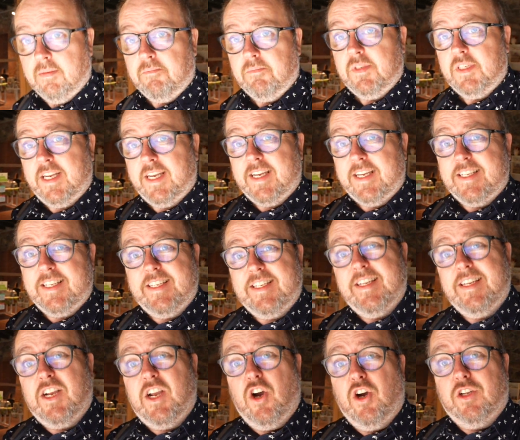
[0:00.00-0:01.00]
Tickets
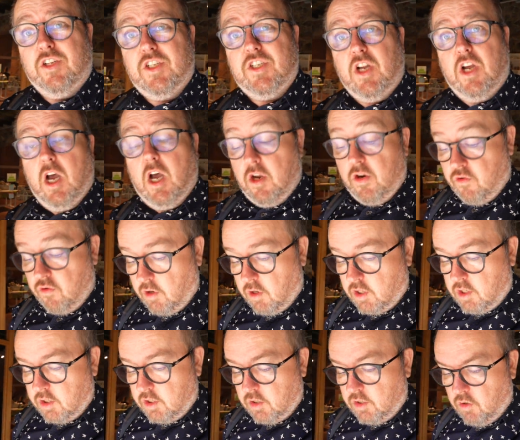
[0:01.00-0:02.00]
cost
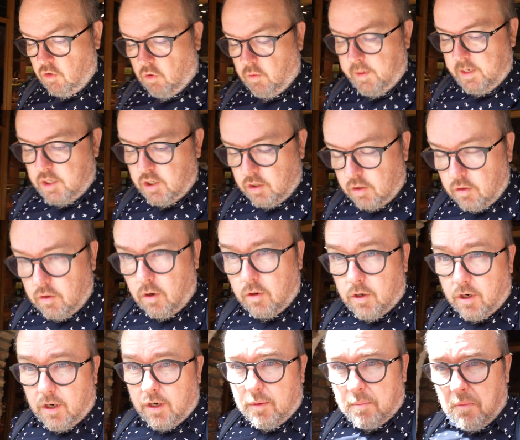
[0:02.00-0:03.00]
100 Norwegian
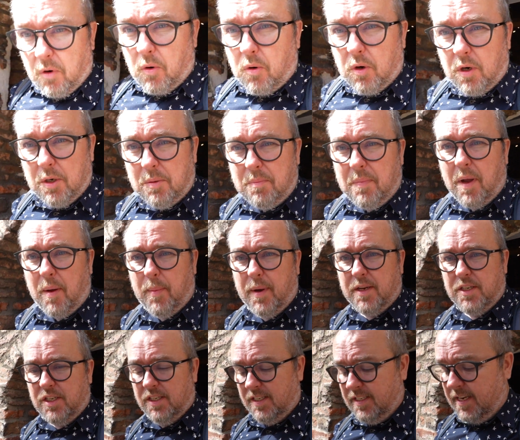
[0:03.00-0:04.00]
kroner, or
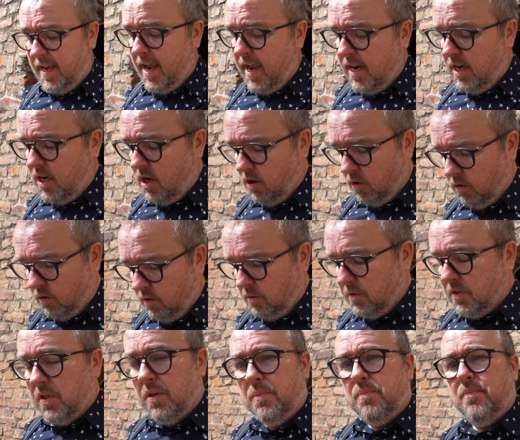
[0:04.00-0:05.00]
about 10
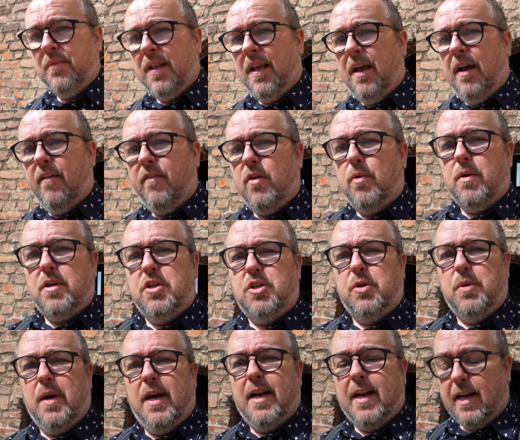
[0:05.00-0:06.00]
euros if you want to
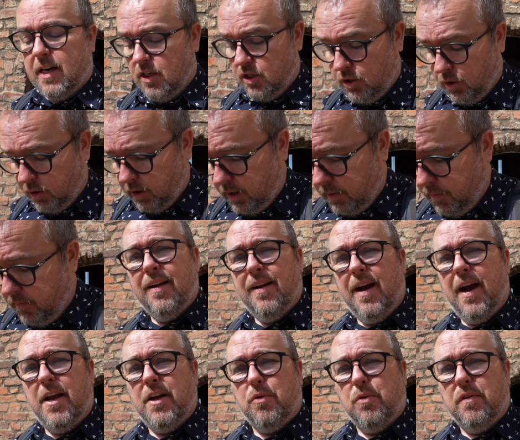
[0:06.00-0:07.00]
do a little tour.
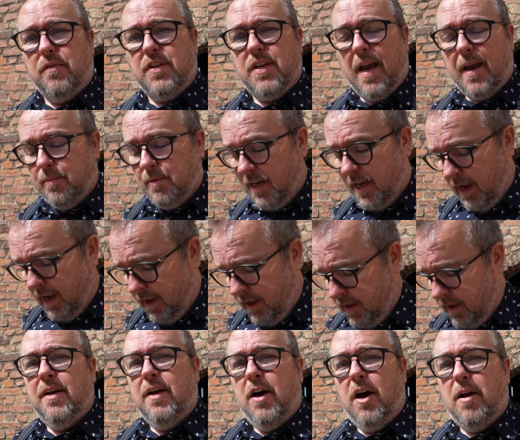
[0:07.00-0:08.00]
I don't have time today.
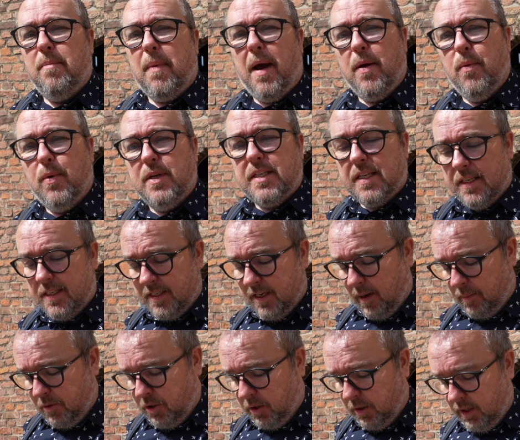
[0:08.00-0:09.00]
On my whistle
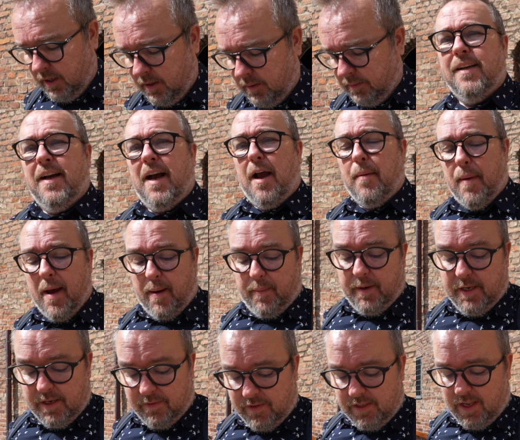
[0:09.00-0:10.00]
stop tour, I'm
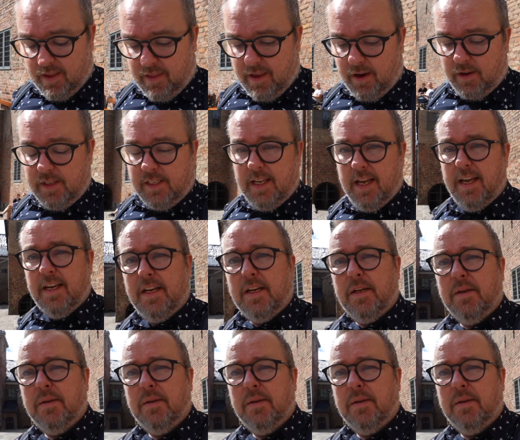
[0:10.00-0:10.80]
happy to have seen the outside.